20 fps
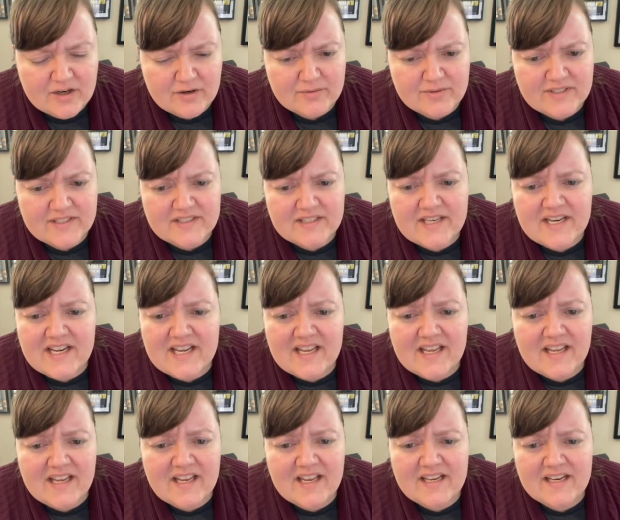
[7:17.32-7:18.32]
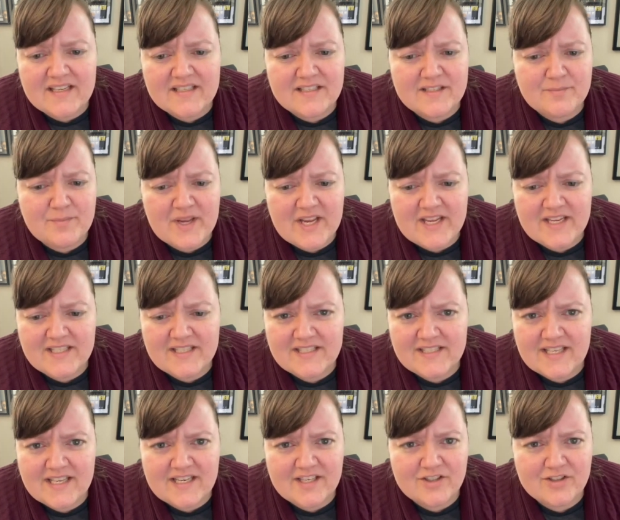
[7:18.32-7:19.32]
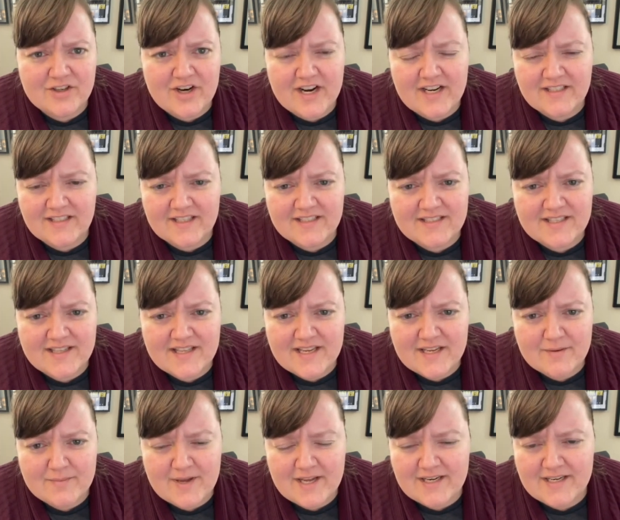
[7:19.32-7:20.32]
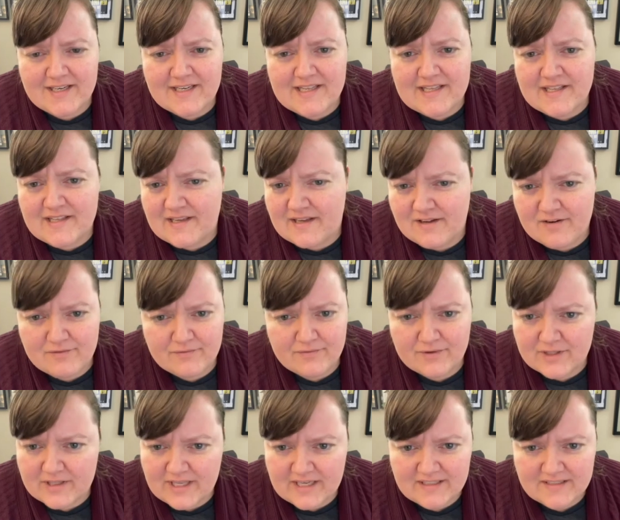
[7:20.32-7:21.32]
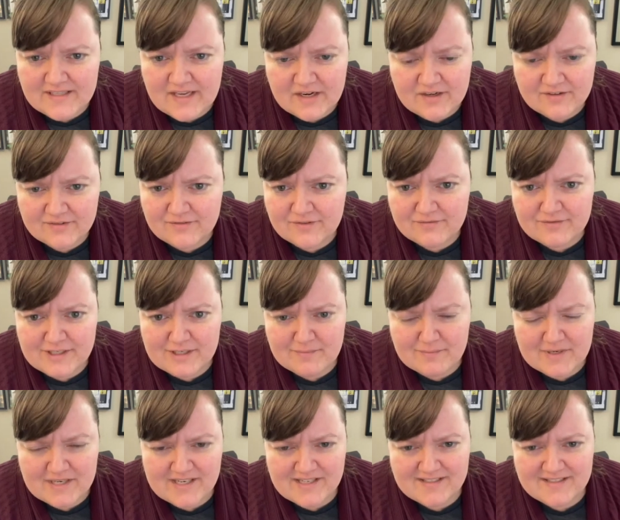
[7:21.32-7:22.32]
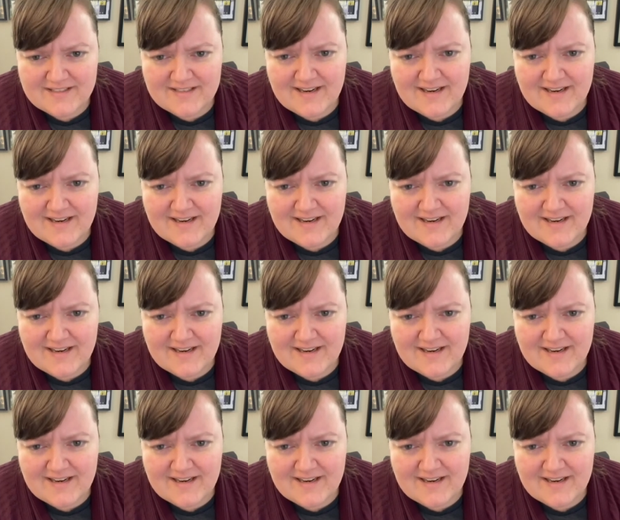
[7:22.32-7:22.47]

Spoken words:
sitting in a space and trying not to think about anything for like 10 or 15 minutes.